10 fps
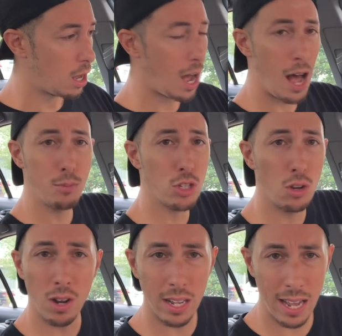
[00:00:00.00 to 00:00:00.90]
I'm still
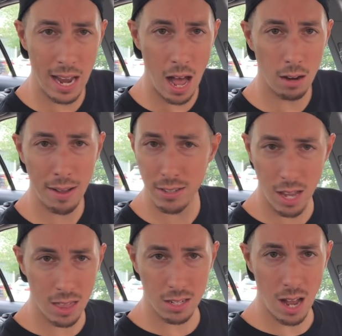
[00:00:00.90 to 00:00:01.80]
going to get out and say
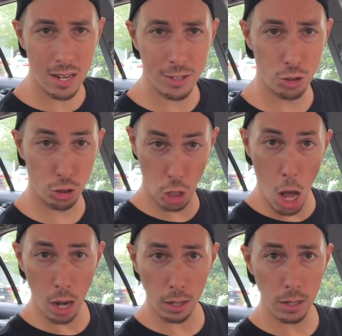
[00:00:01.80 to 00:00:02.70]
the stock is
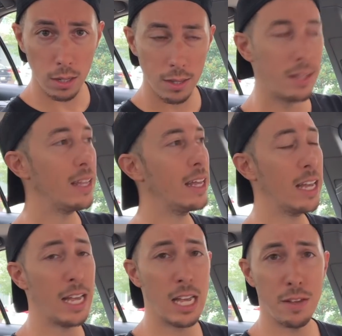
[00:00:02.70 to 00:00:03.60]
junk
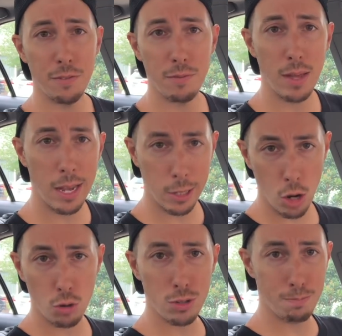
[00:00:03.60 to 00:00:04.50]
if it
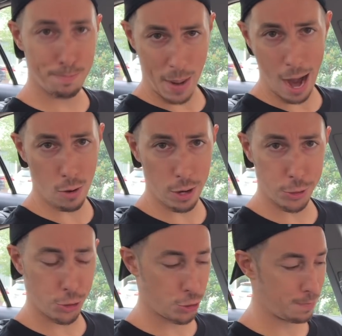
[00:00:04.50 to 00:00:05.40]
goes
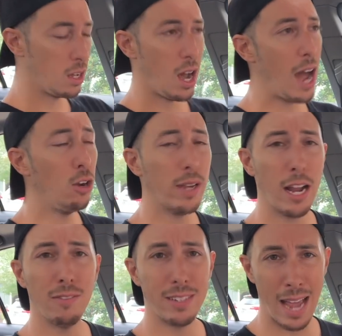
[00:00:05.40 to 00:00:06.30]
bearish. I don't care
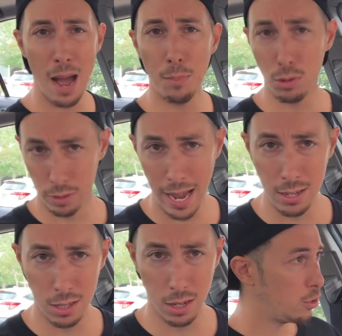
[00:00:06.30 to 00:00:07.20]
if it's Apple or
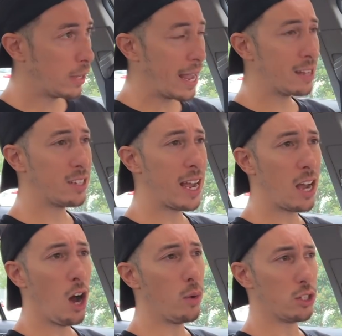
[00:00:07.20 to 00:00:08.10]
Tesla. You can't say,
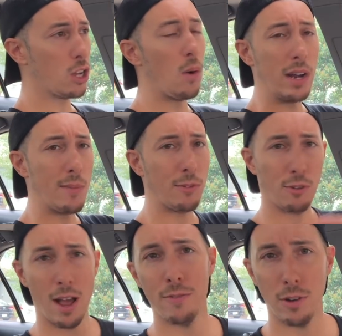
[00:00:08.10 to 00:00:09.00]
oh, it's going up
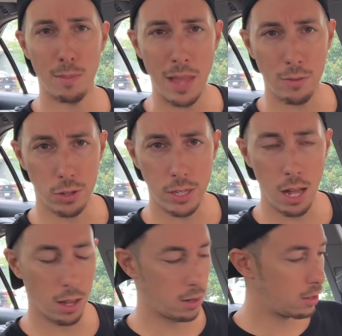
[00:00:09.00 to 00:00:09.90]
forever, I'm never
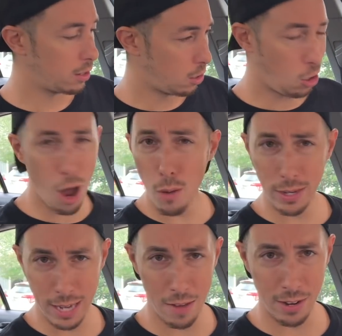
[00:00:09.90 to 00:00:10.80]
selling.
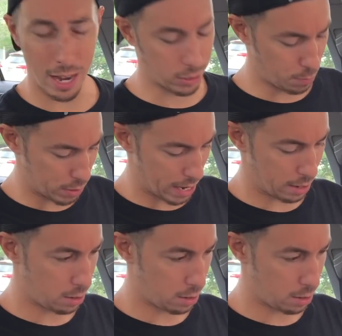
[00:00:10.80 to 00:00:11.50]
Always have an exit plan.